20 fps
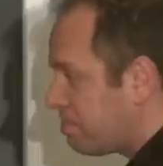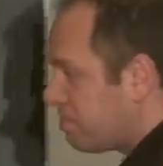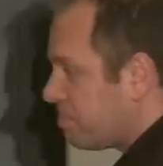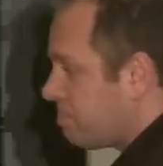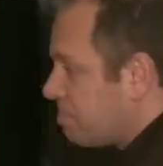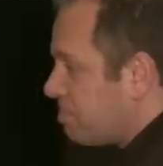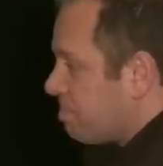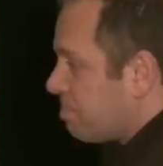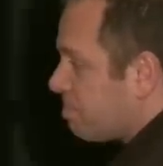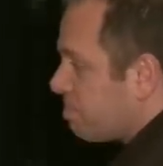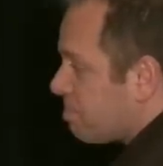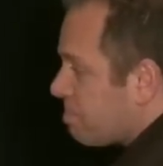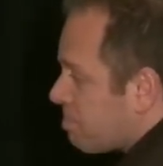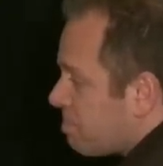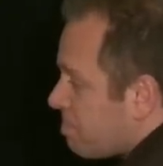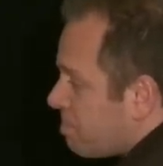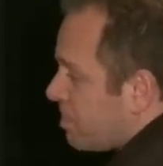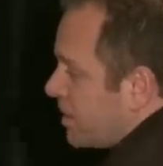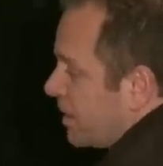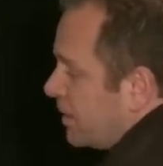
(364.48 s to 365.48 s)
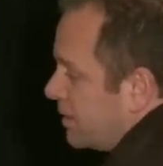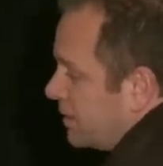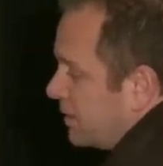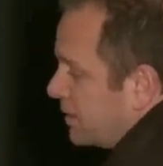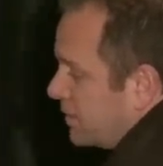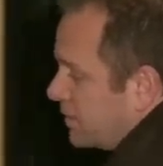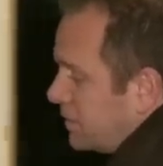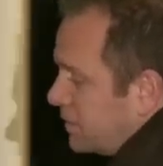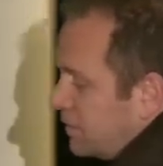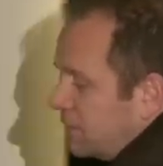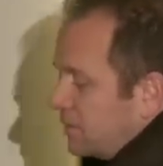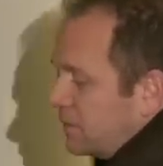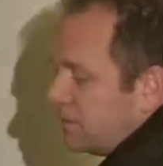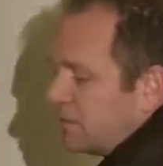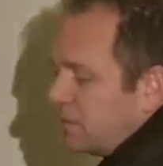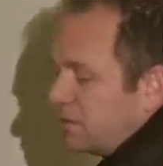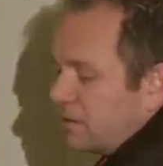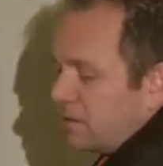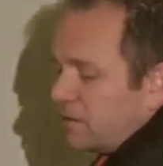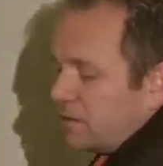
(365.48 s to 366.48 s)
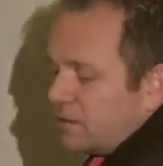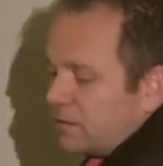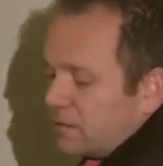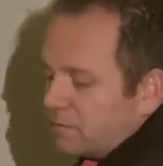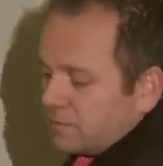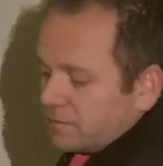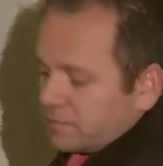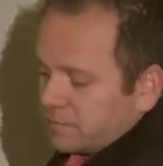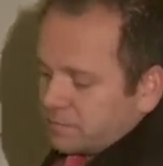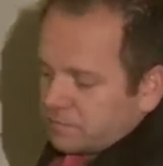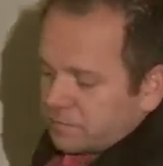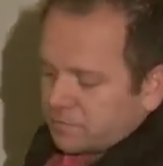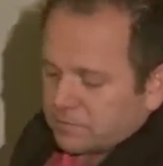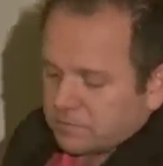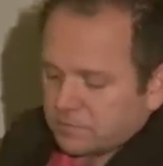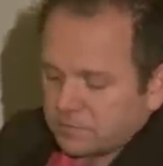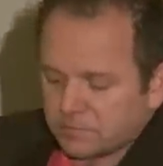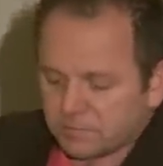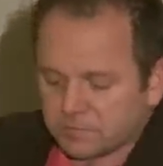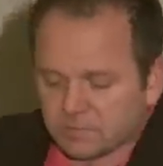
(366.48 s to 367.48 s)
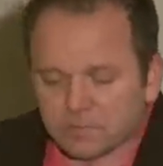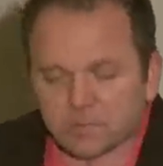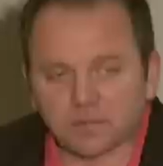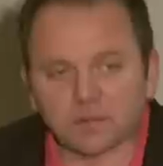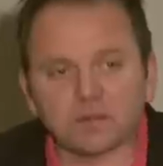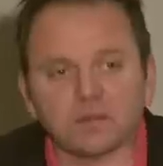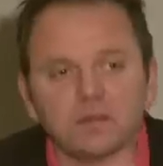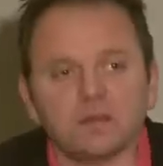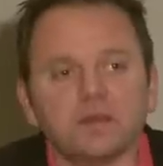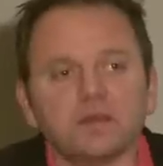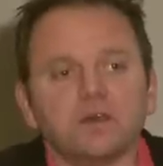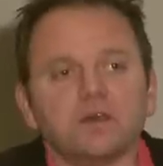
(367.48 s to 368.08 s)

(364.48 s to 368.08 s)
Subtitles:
Nothing is said.